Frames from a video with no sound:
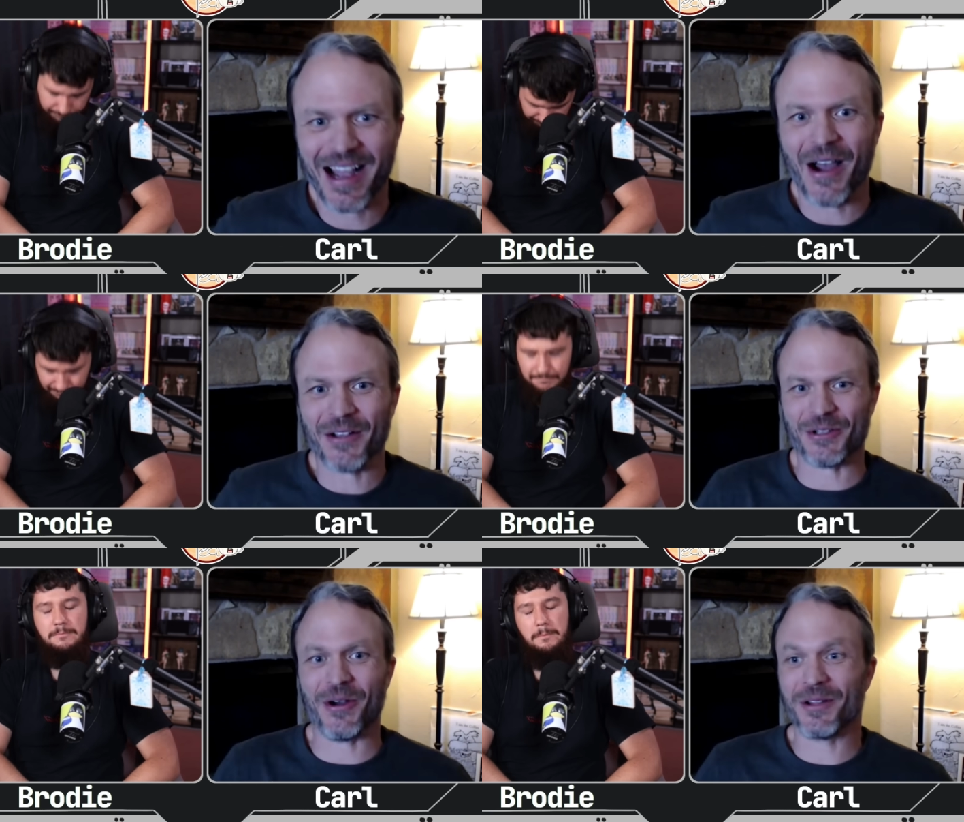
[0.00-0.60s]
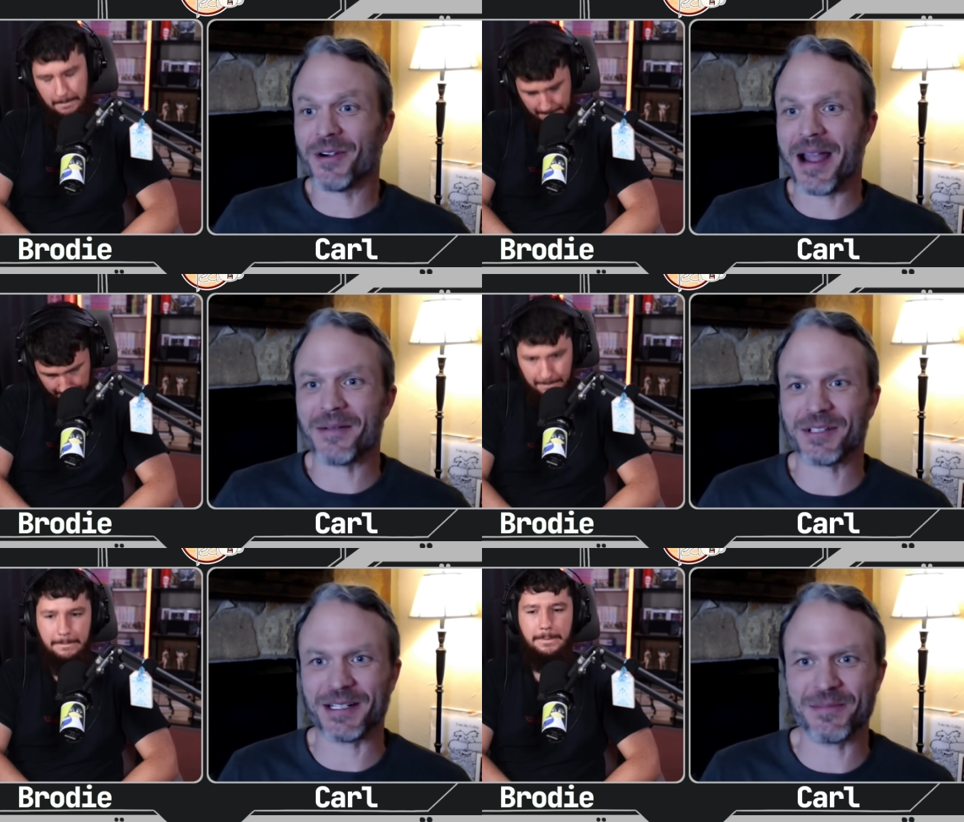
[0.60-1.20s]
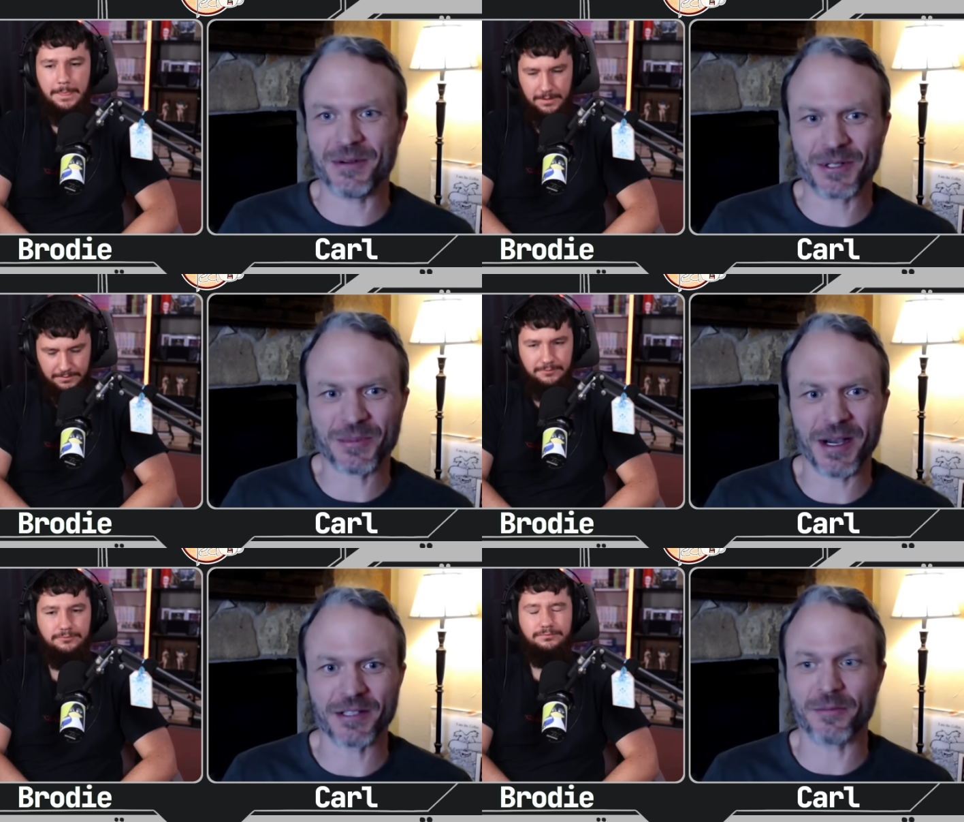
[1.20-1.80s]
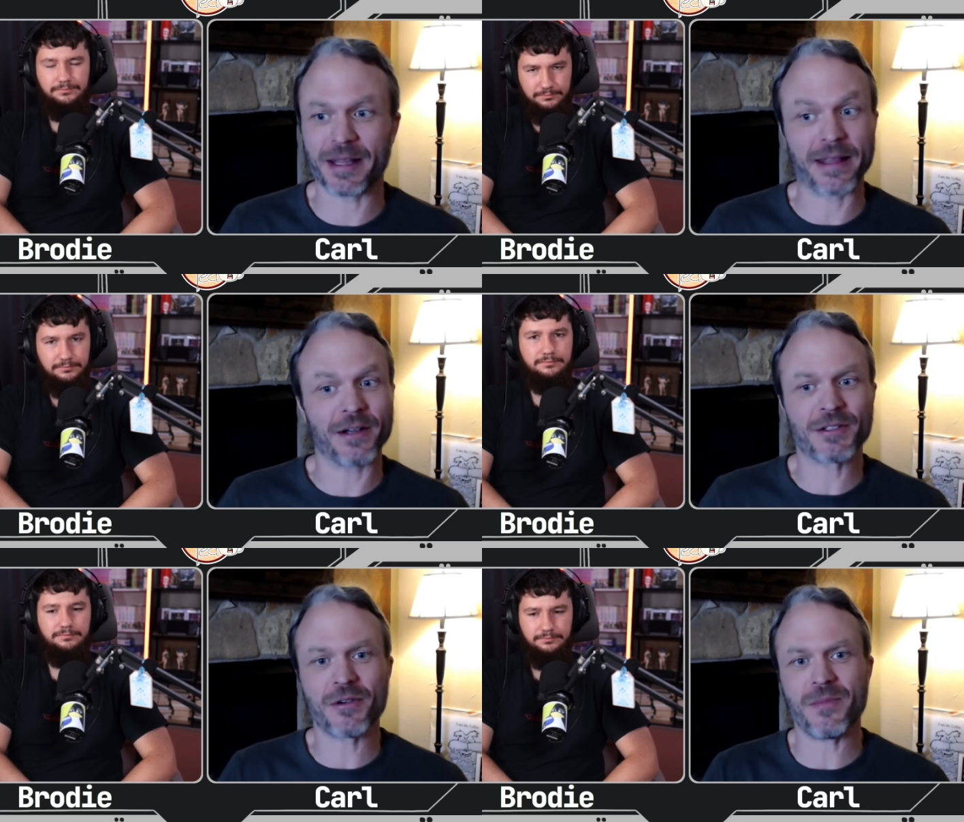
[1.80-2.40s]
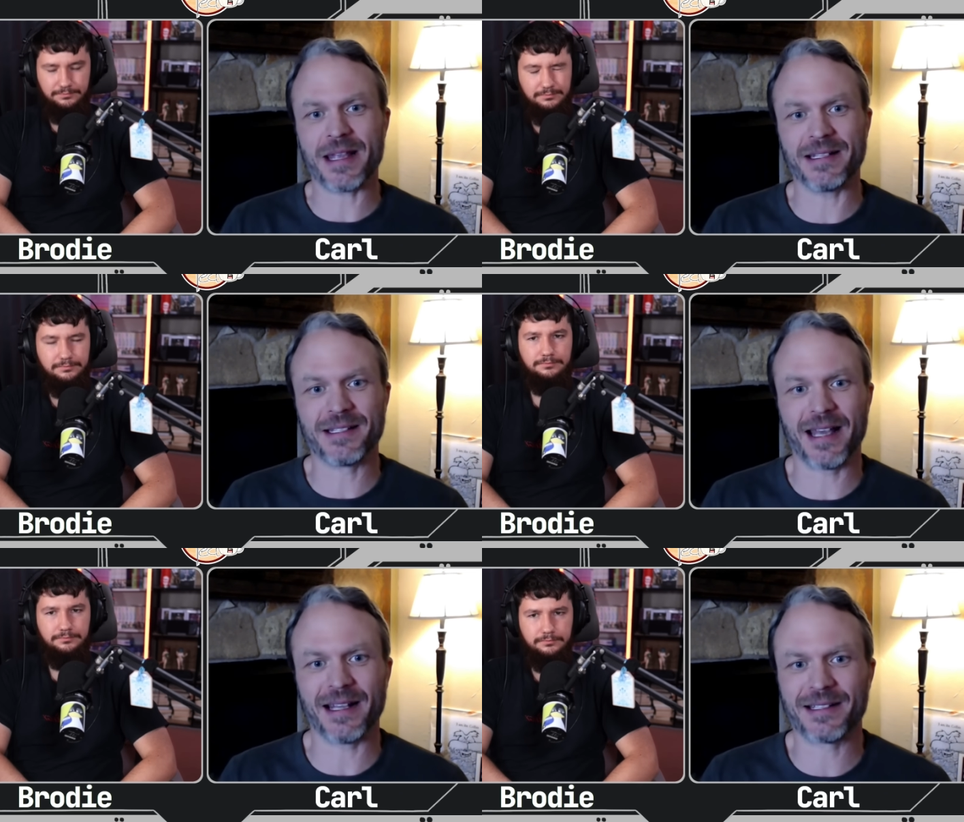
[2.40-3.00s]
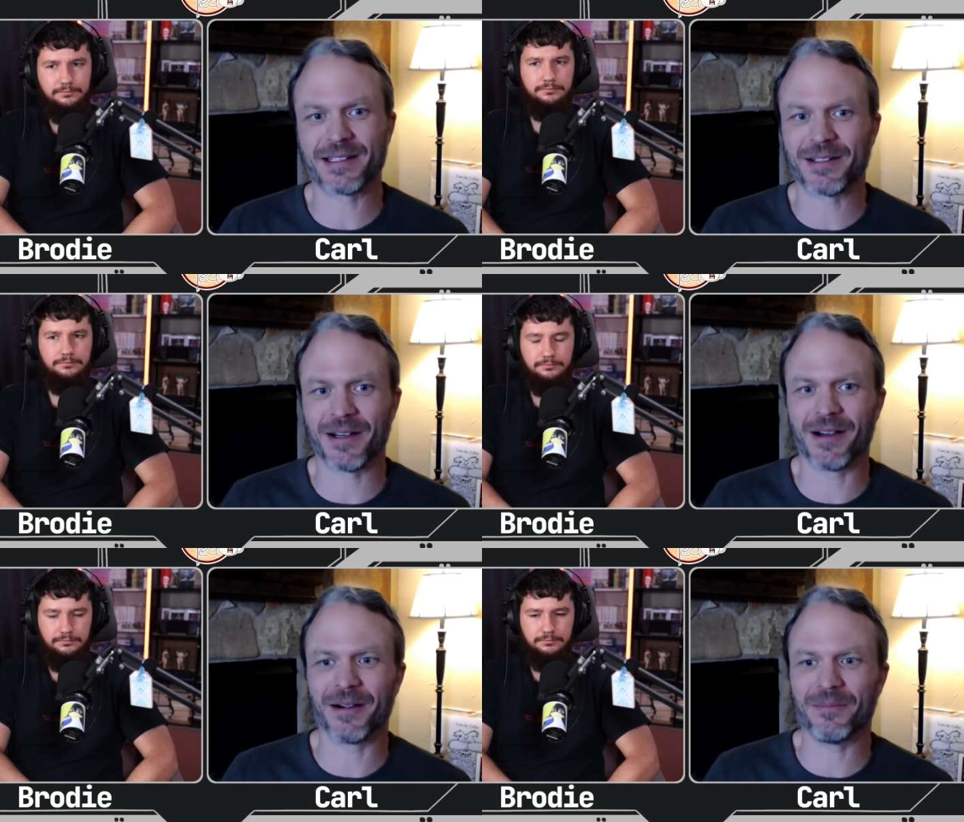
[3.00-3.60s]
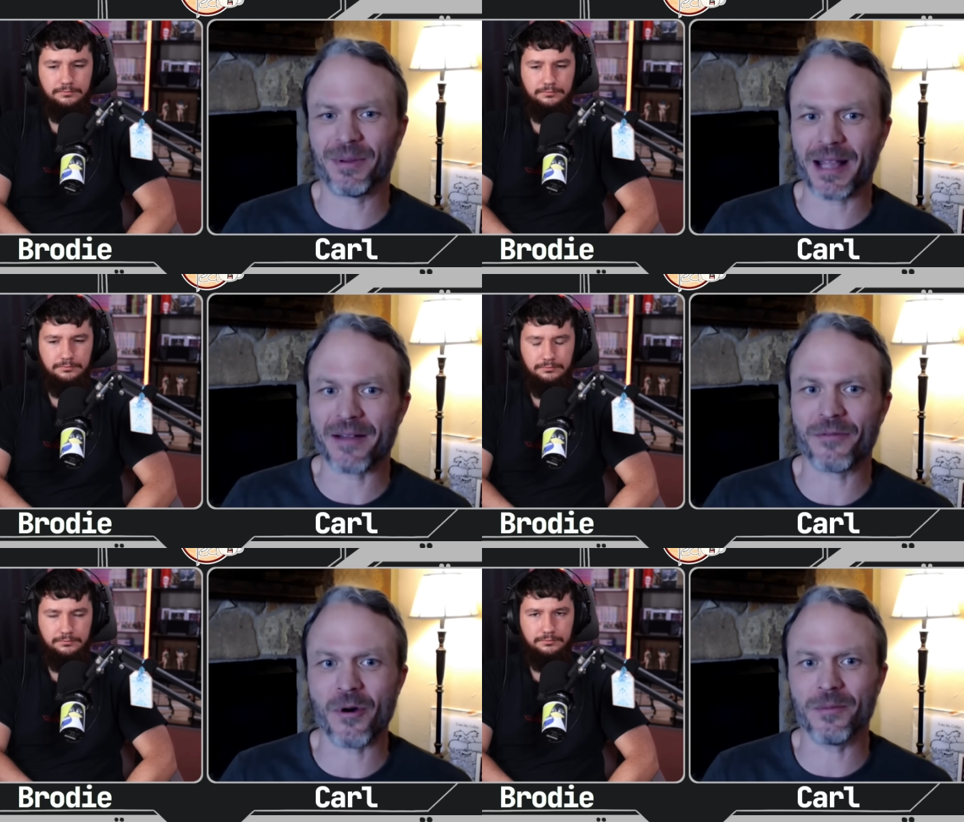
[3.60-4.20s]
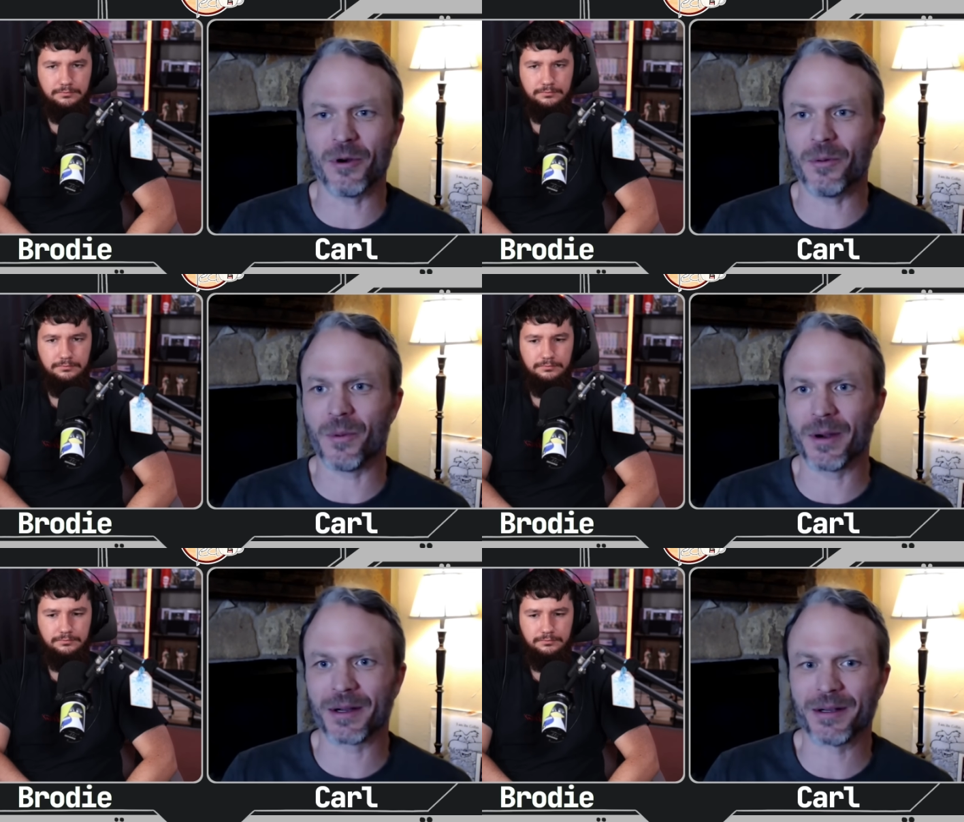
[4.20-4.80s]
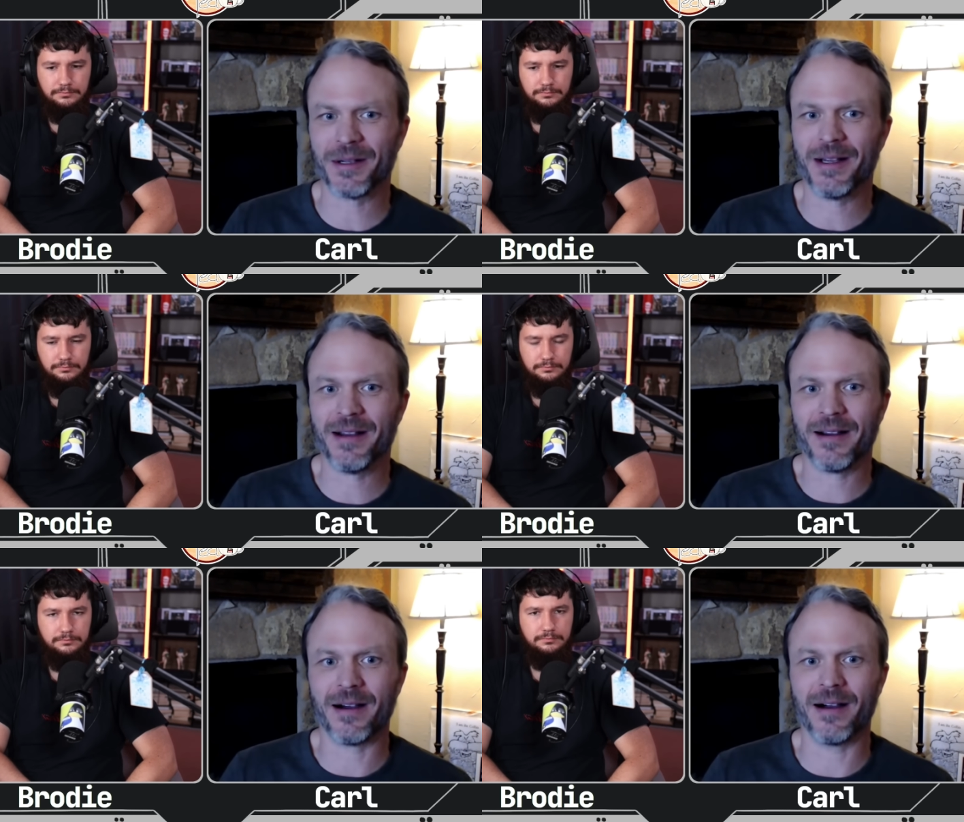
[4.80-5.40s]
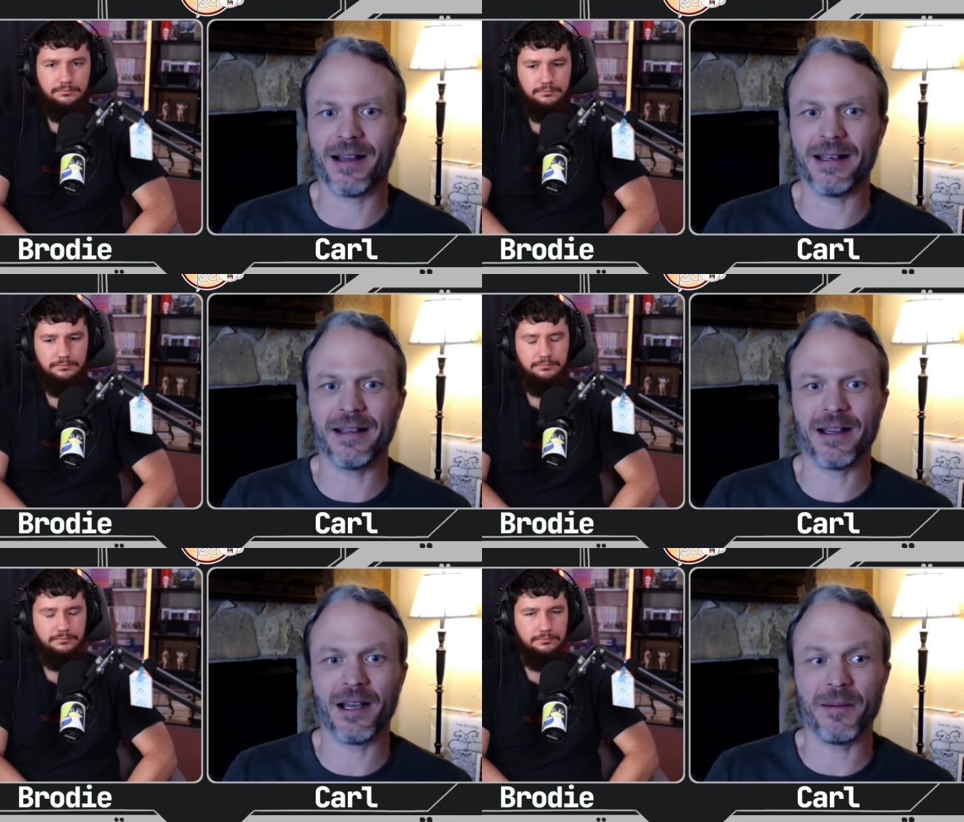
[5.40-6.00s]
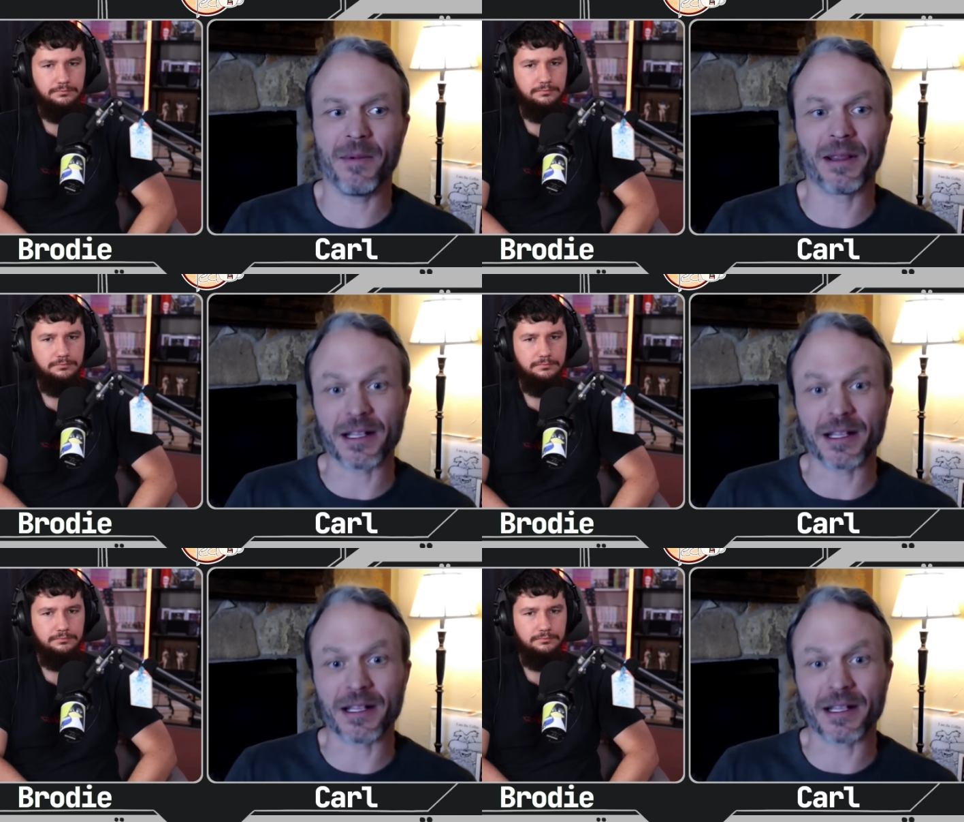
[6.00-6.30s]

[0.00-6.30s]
Speaker 1: So all of our apps need to be responsive, but that also means that our platform will work on um, lots of